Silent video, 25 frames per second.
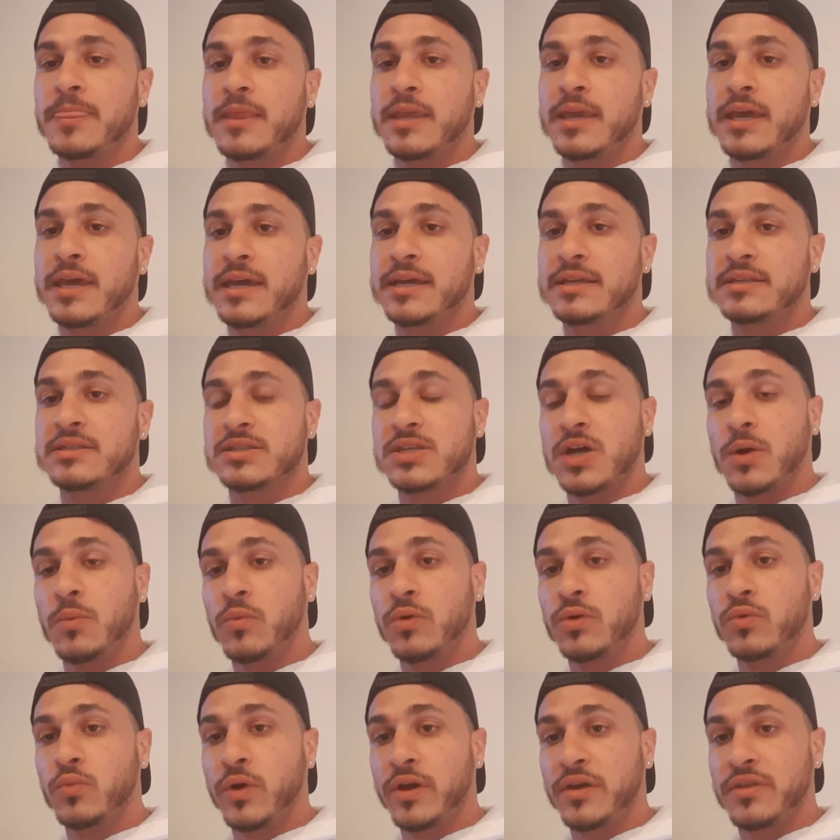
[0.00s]
is
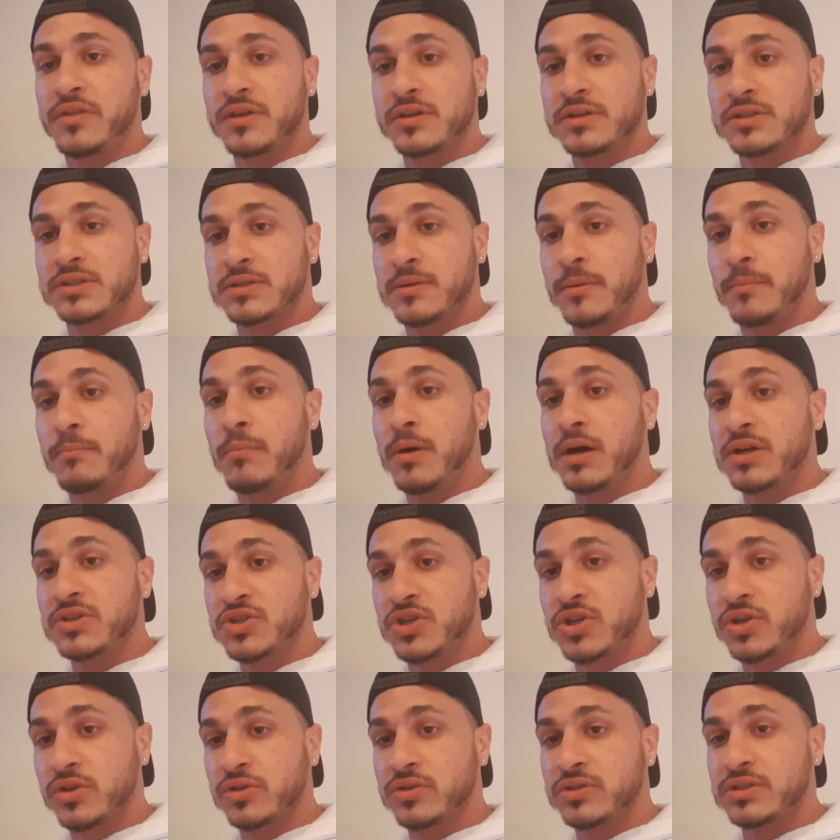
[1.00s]
someone with some
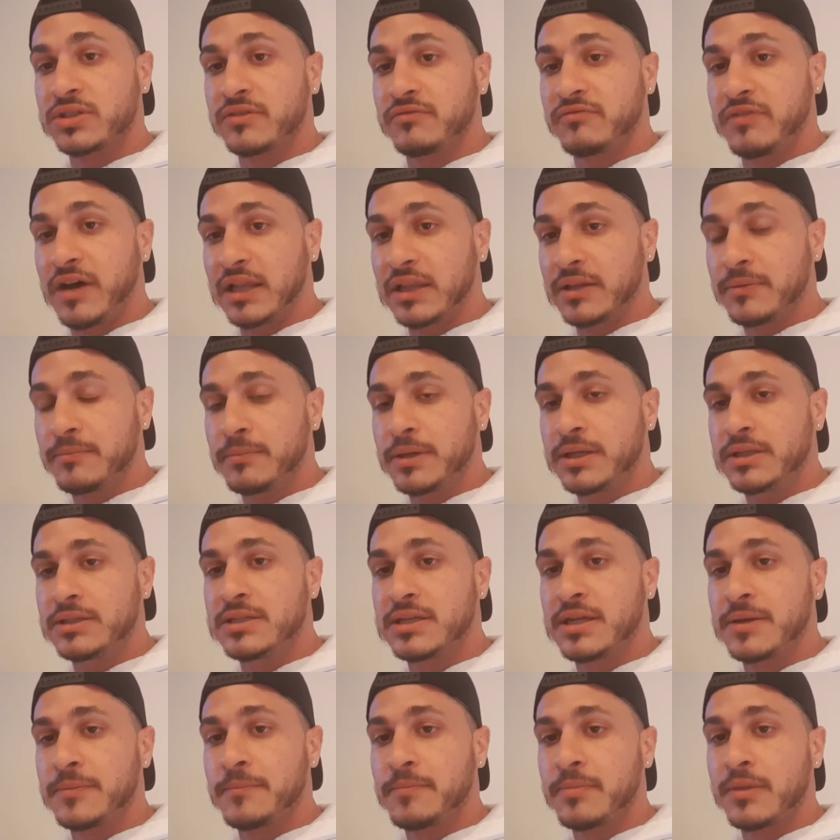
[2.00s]
muscular
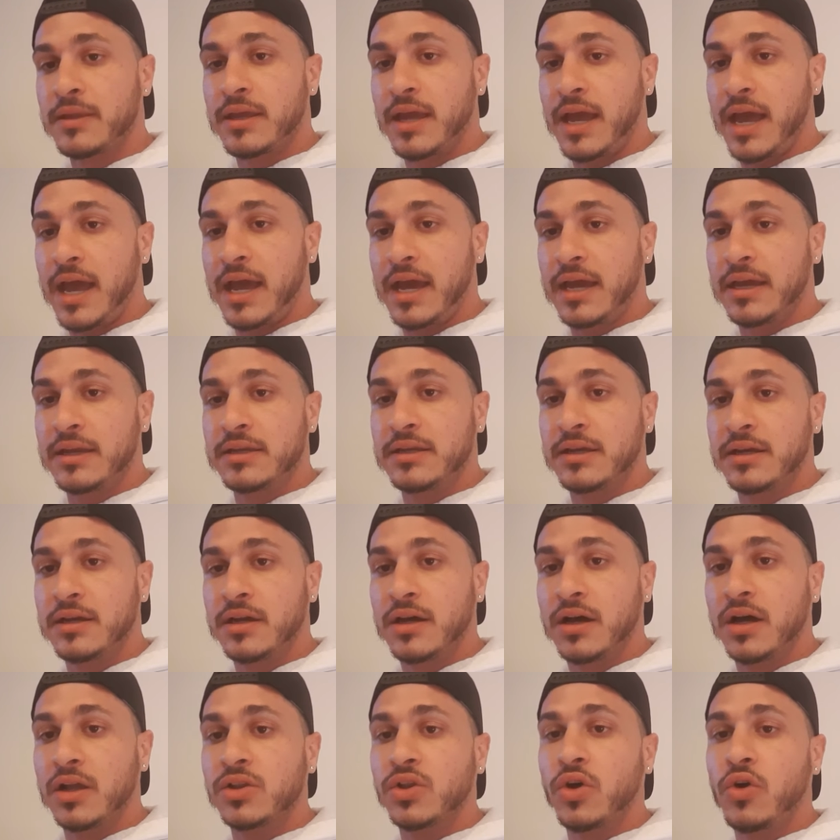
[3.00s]
development and
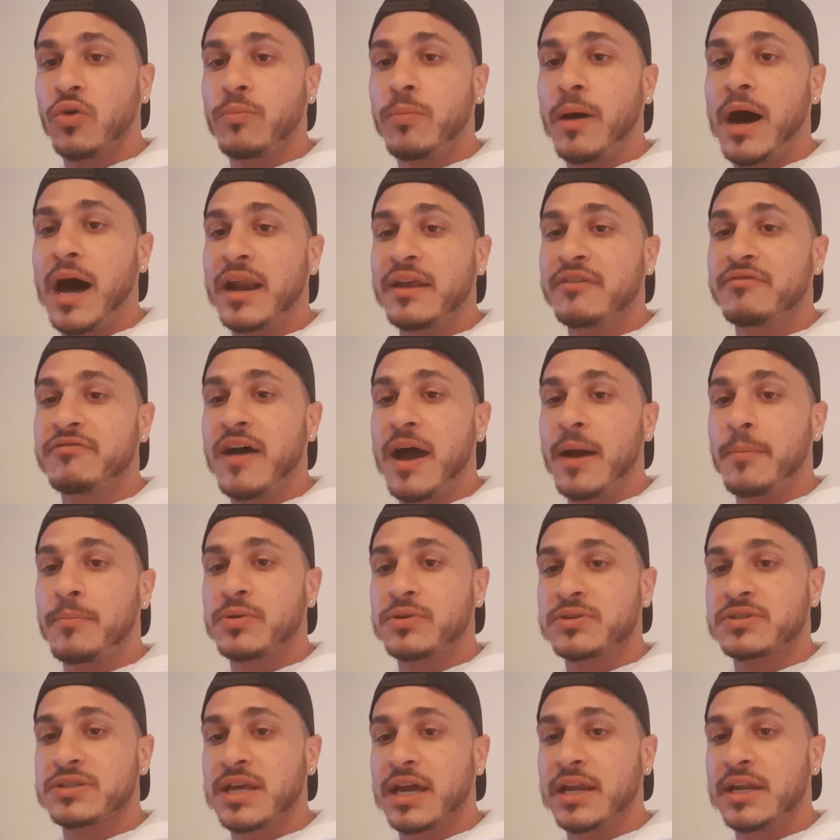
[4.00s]
a low body fat
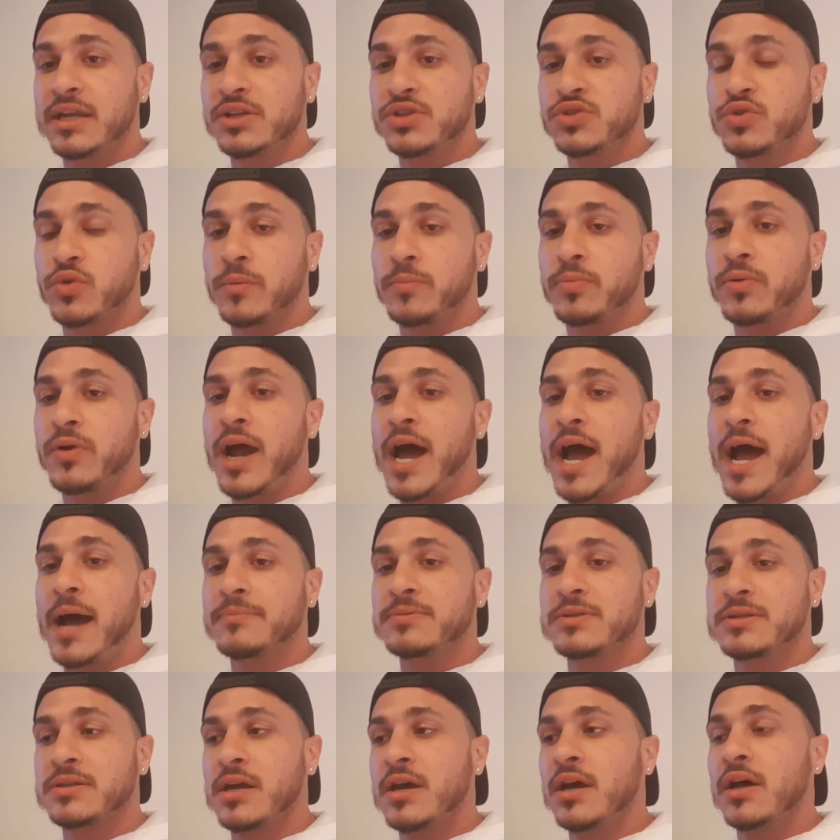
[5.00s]
percentage, or
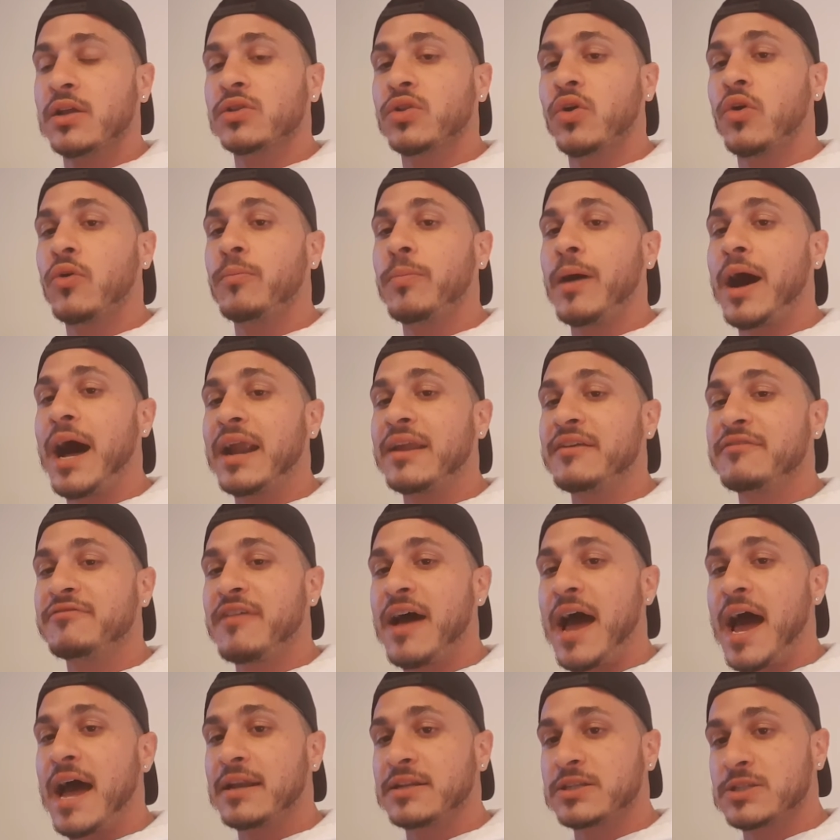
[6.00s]
perhaps low body
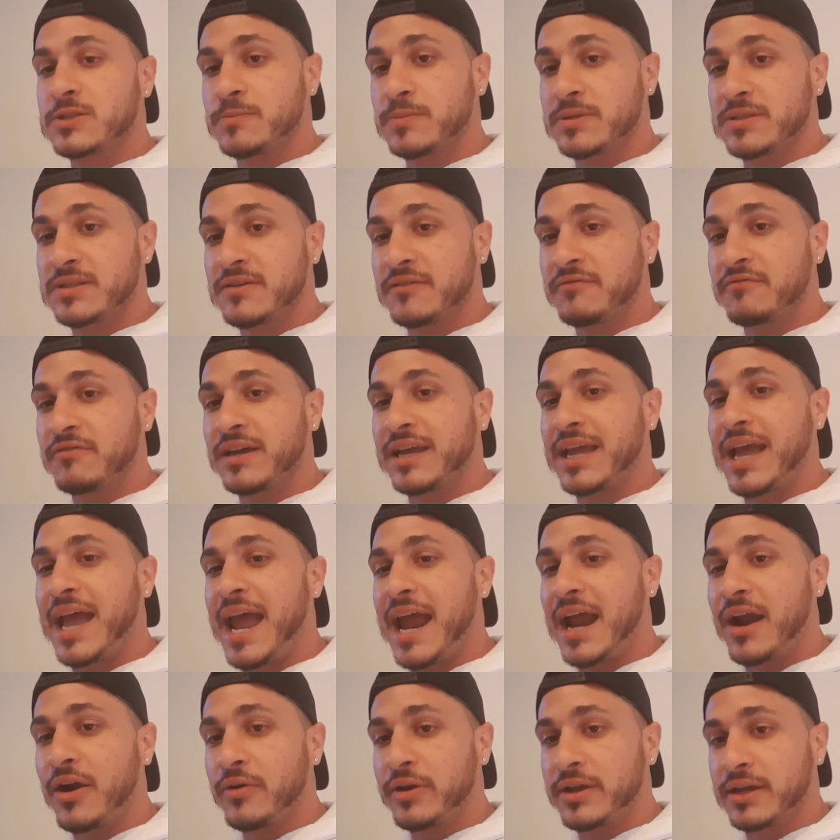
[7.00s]
fat in specific
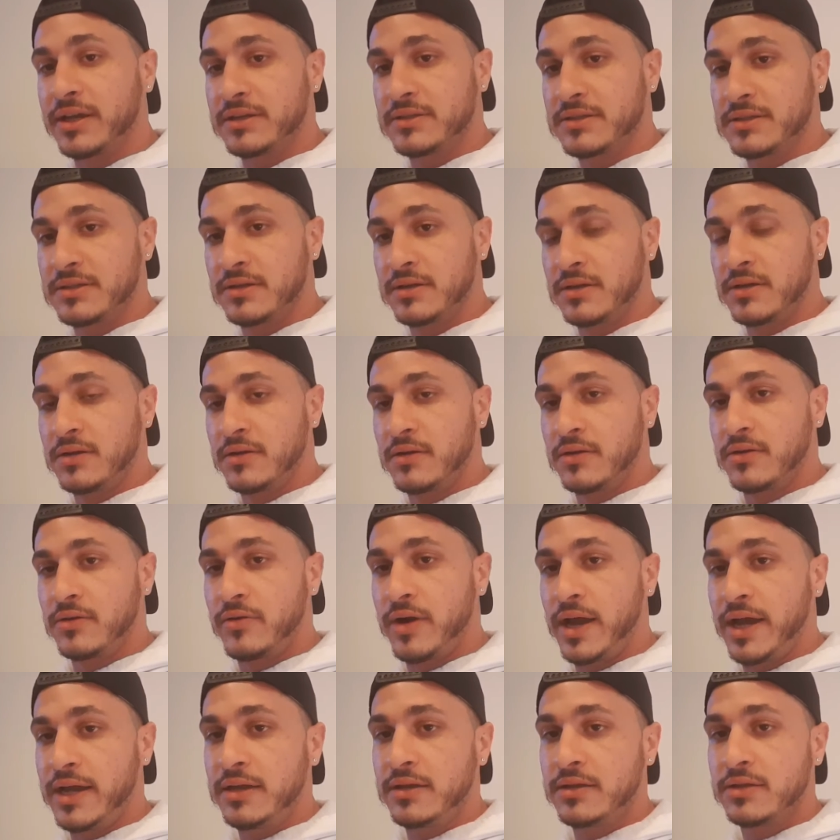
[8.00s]
areas.
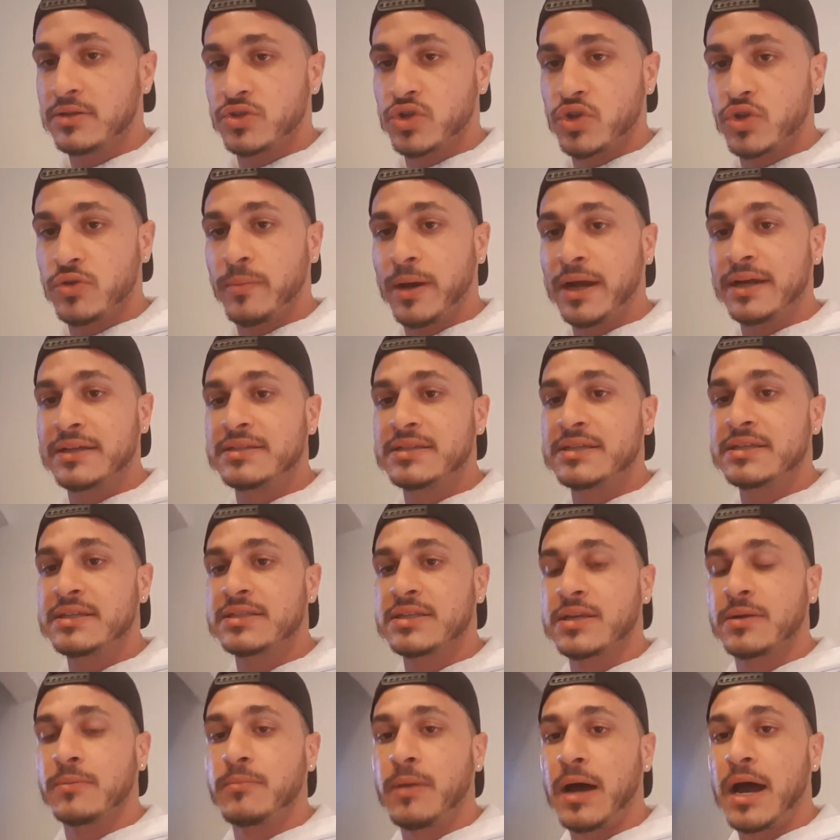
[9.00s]
Right? So you might see
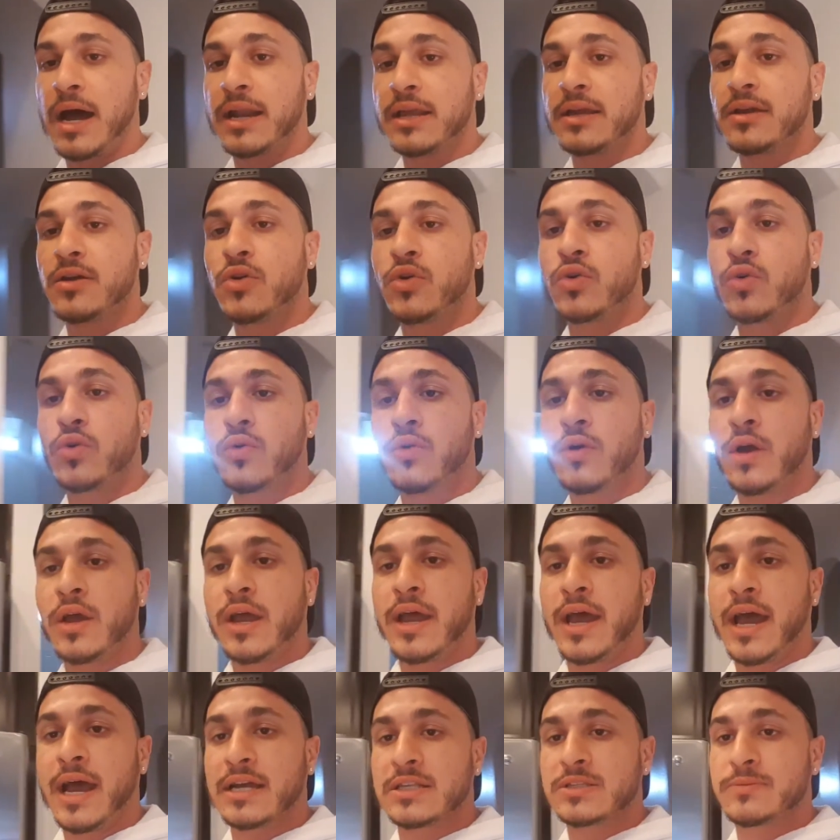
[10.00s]
somebody who
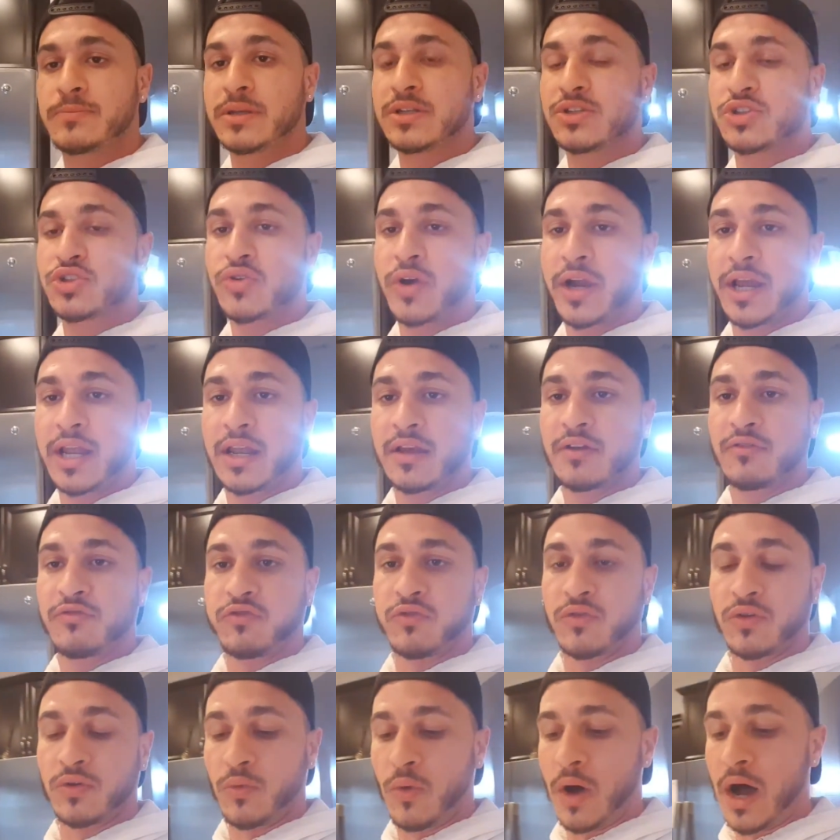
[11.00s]
has been training
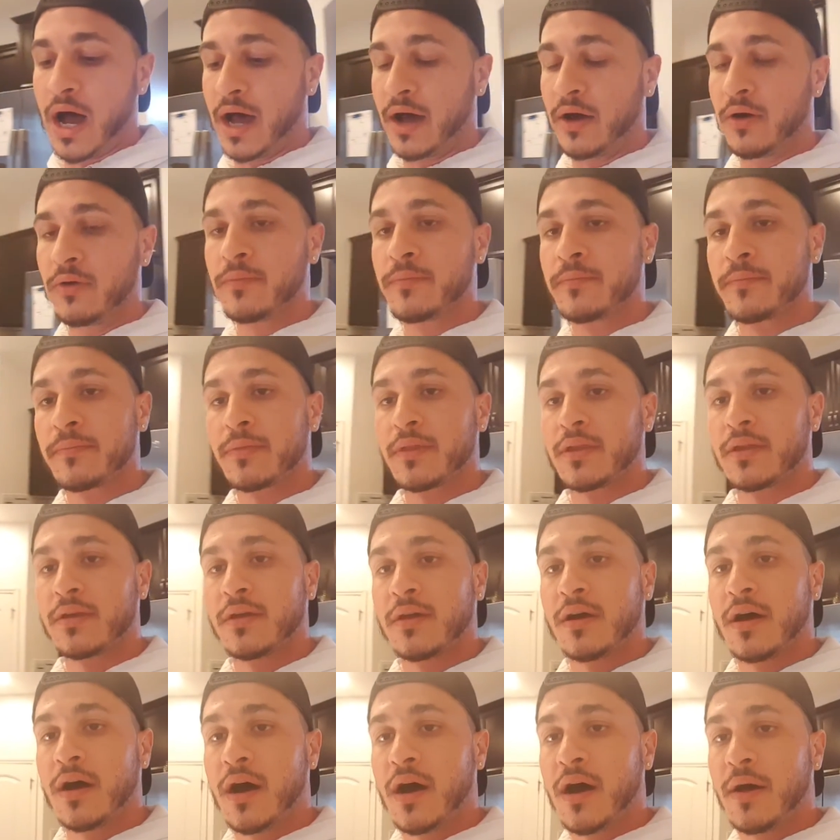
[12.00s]
for a while.
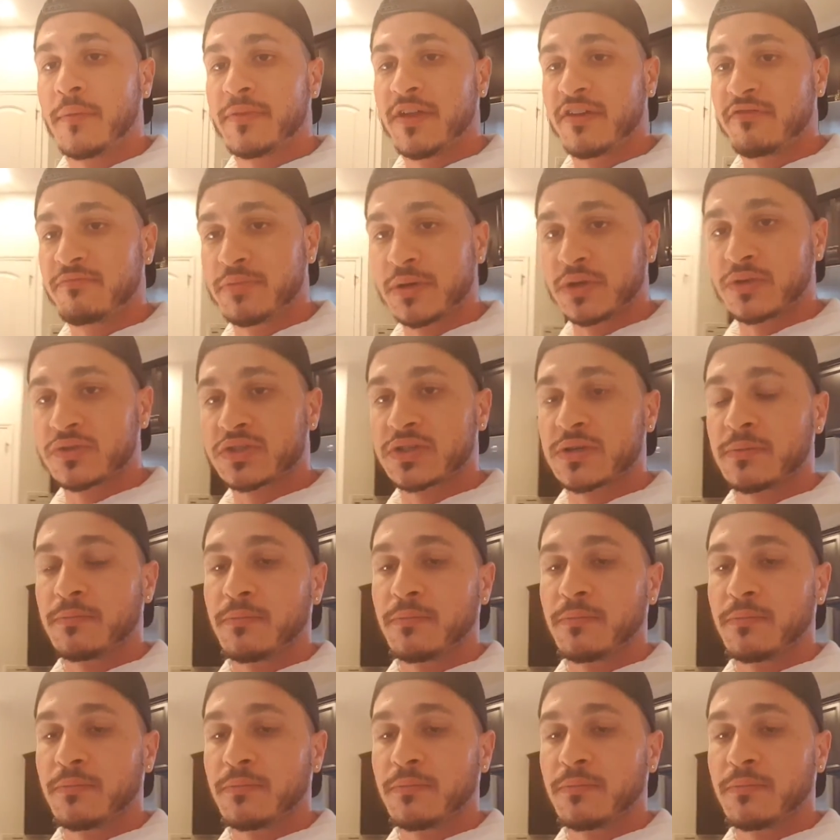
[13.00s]
They built some